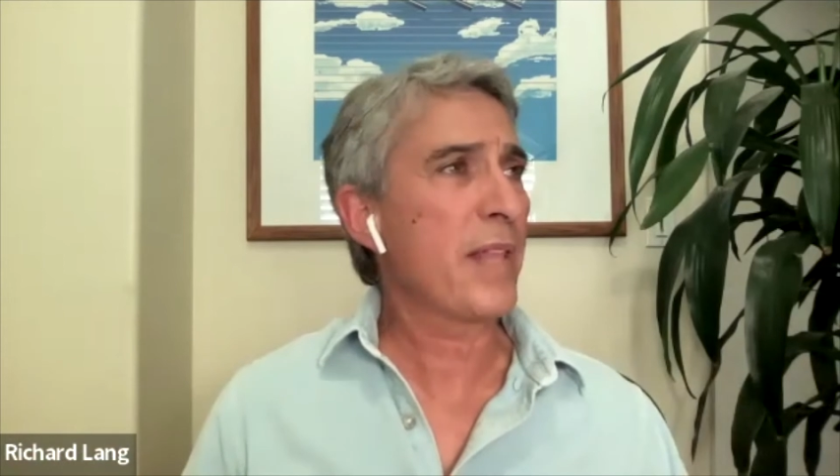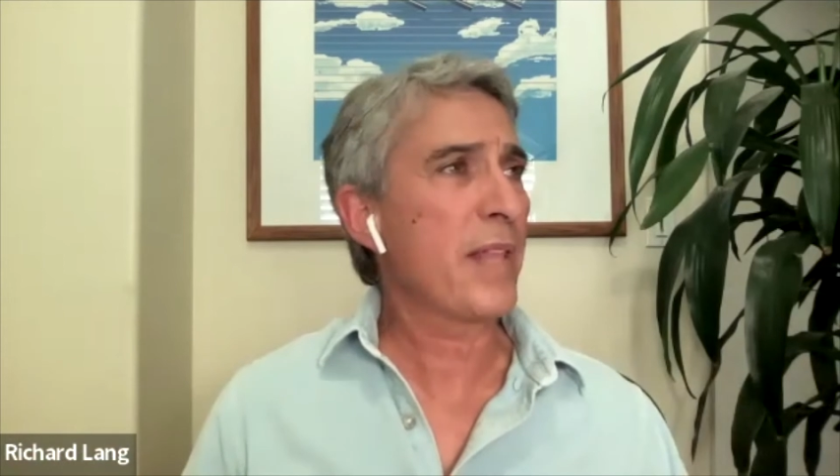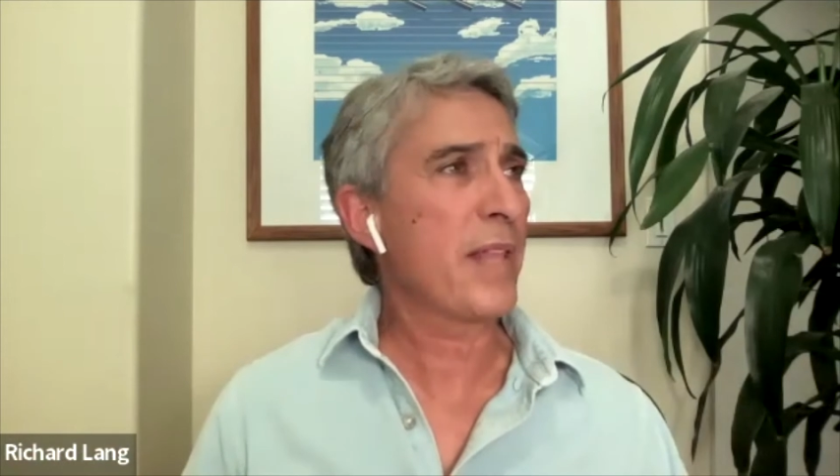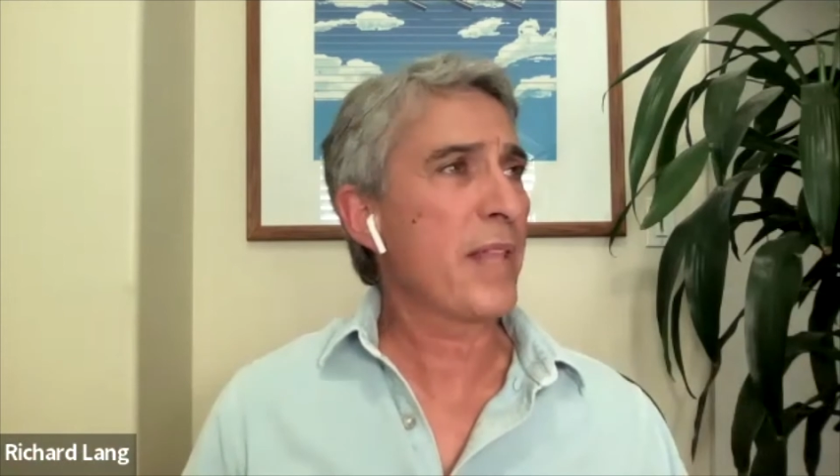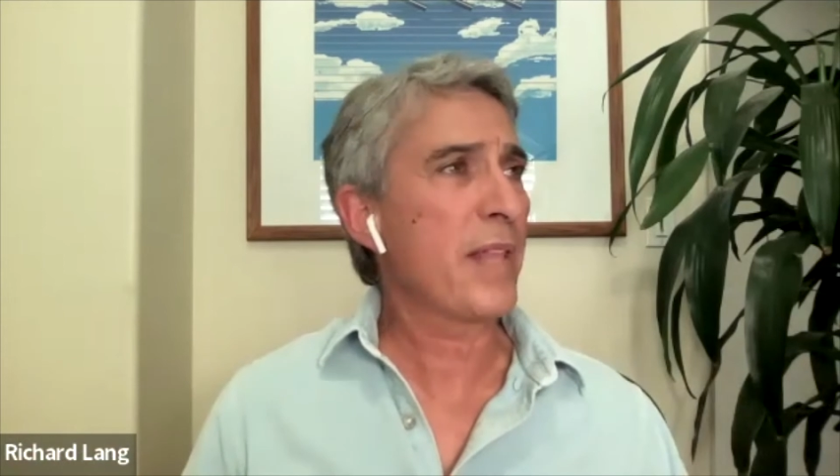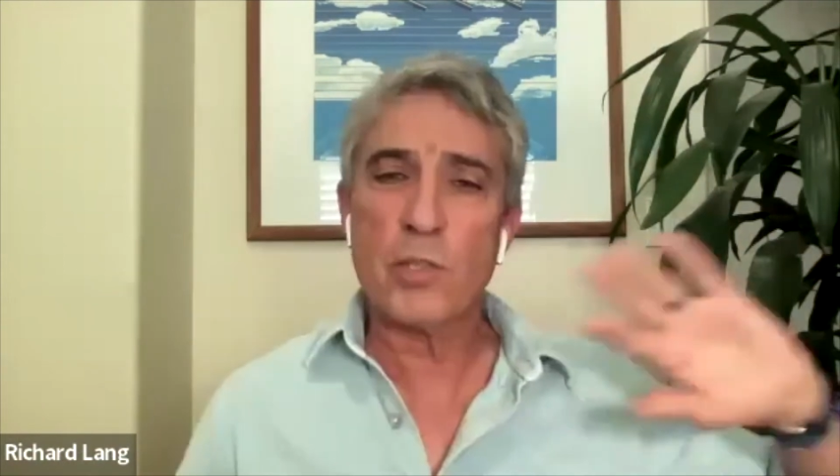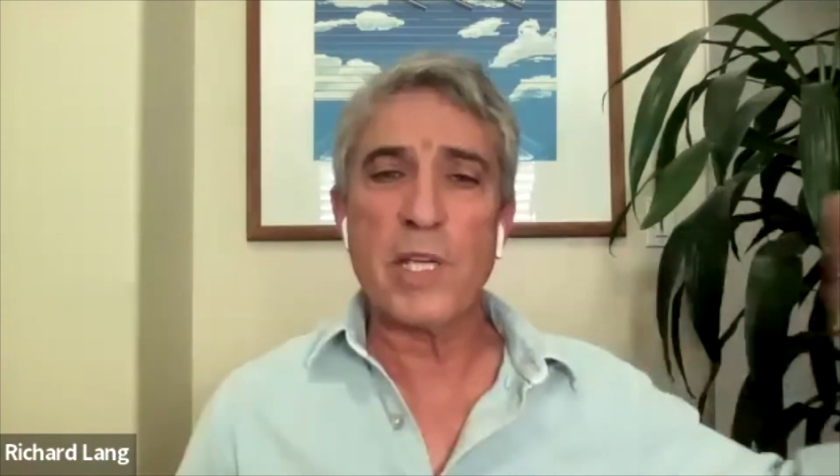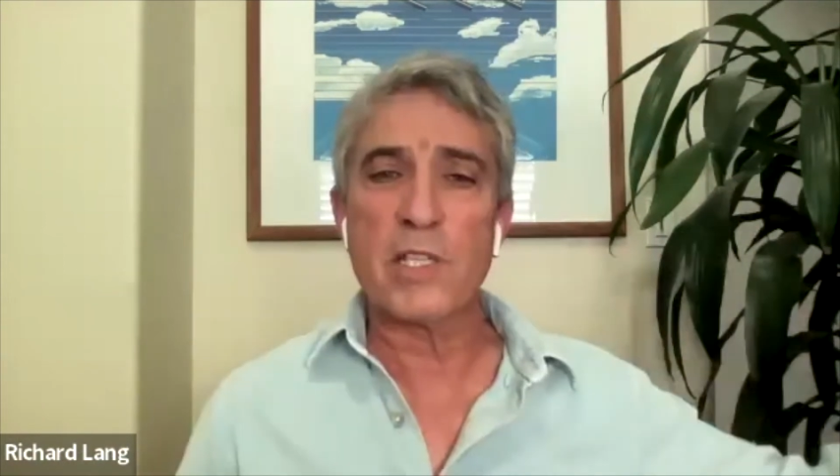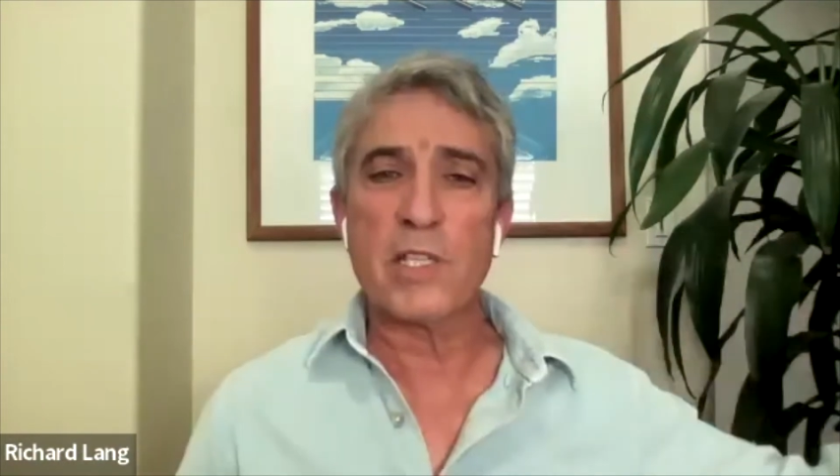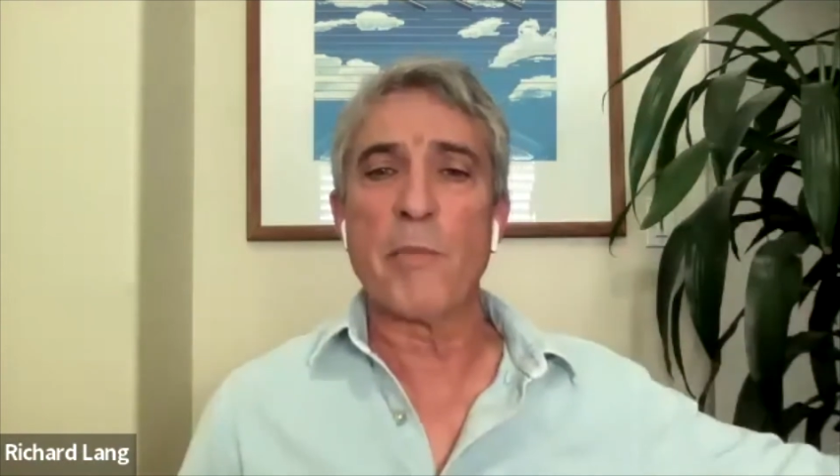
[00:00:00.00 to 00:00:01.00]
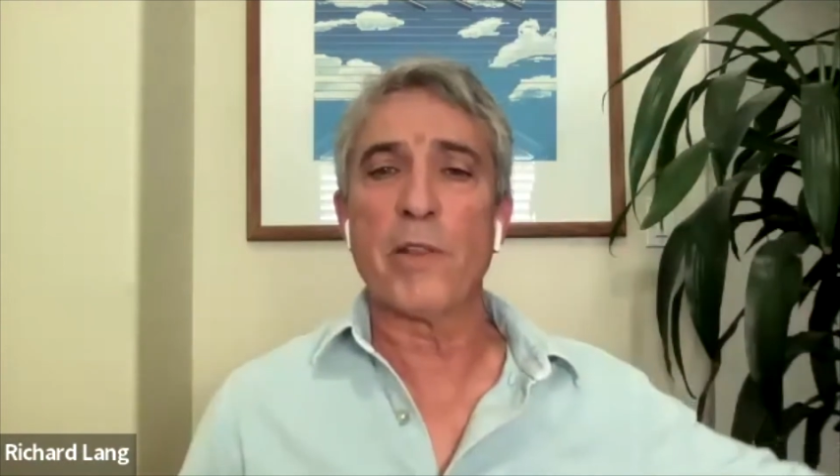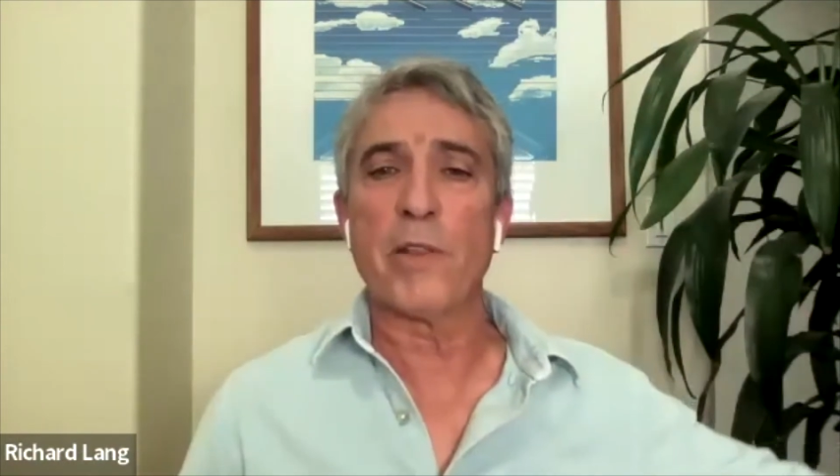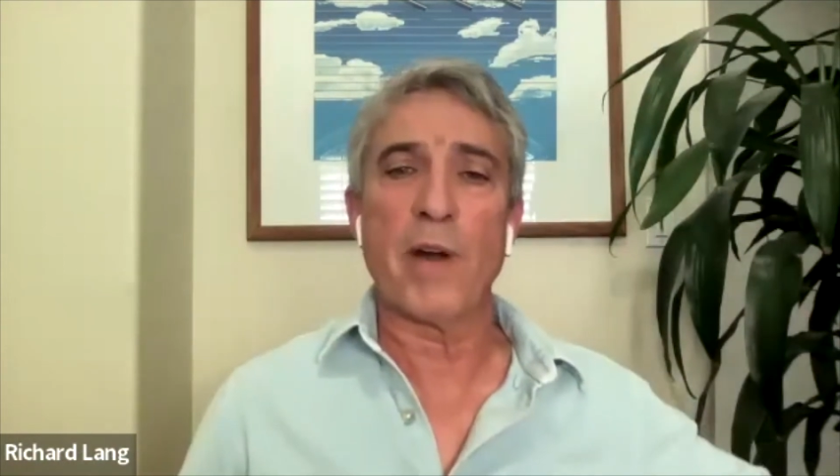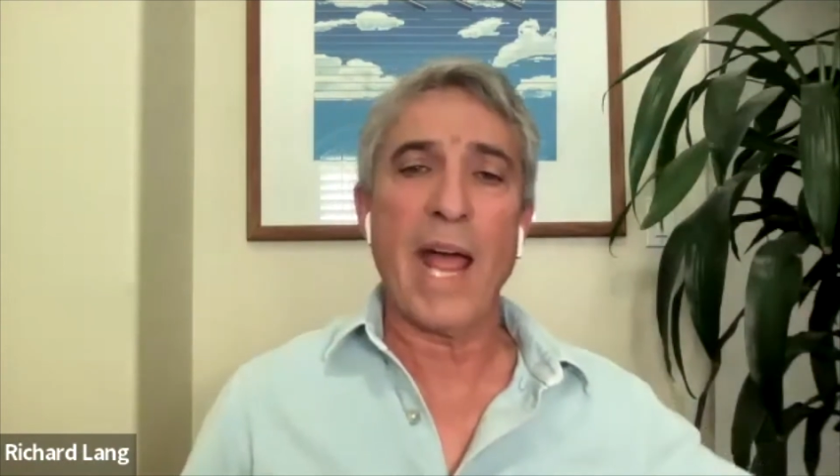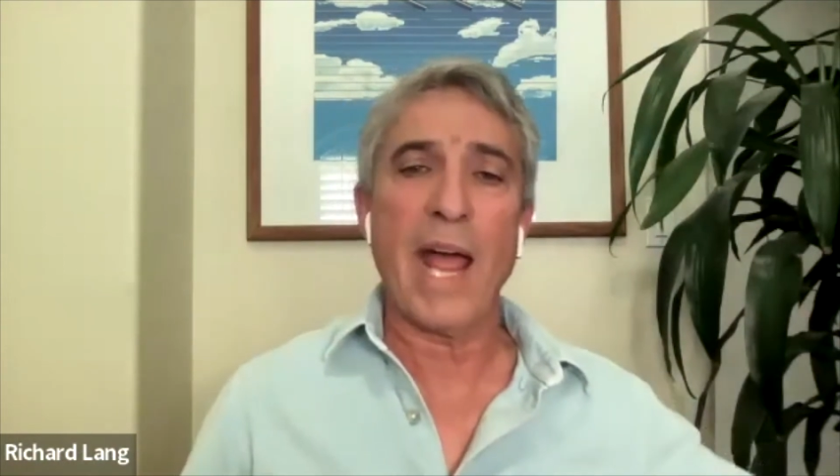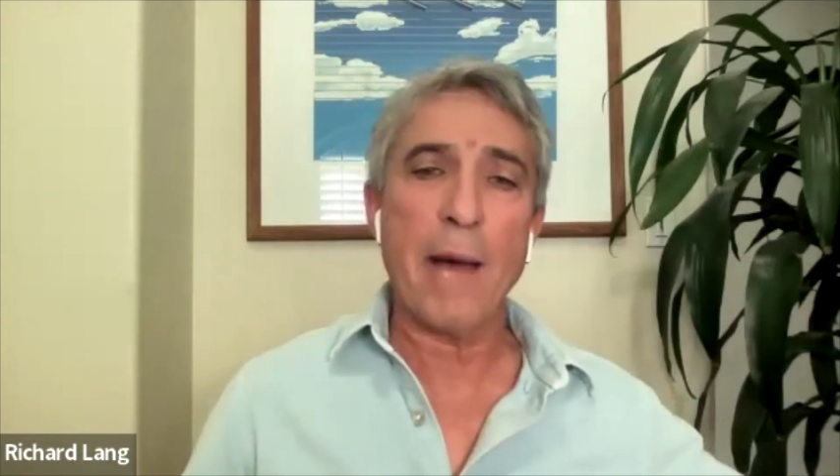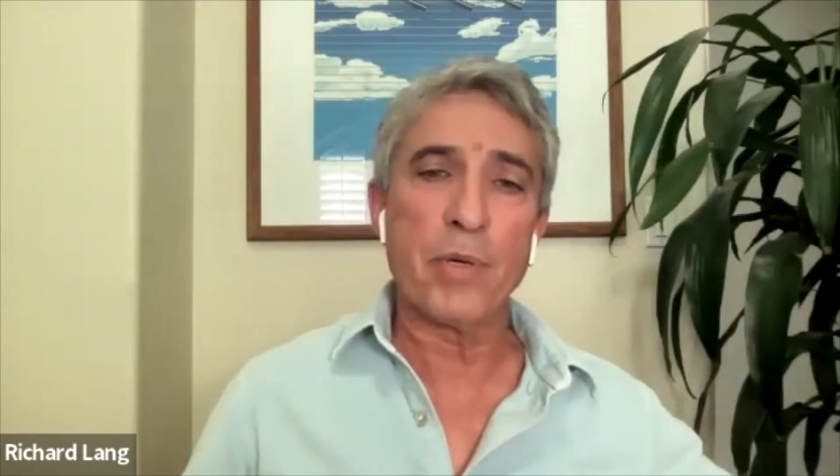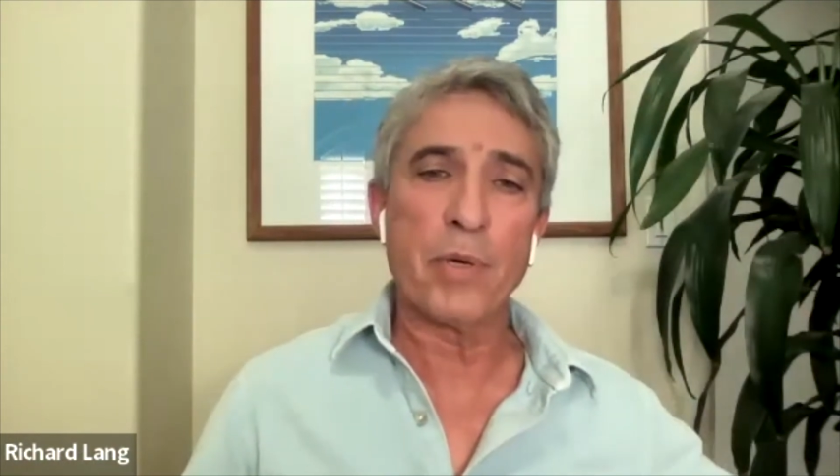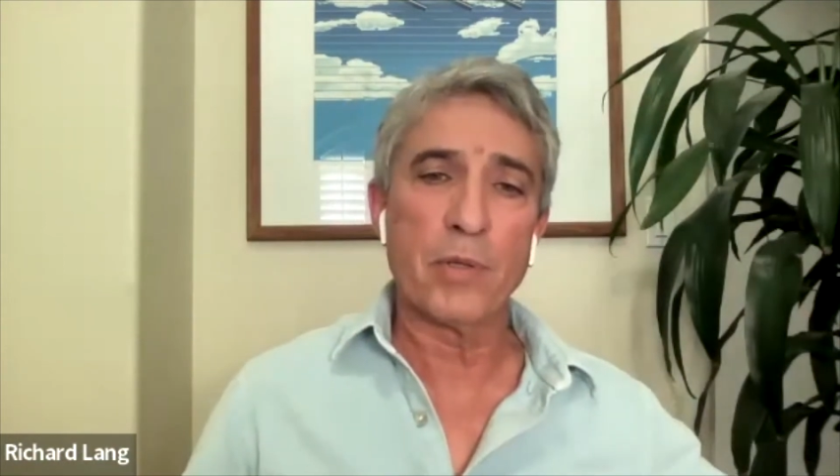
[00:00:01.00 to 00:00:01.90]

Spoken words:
that must just be some other app,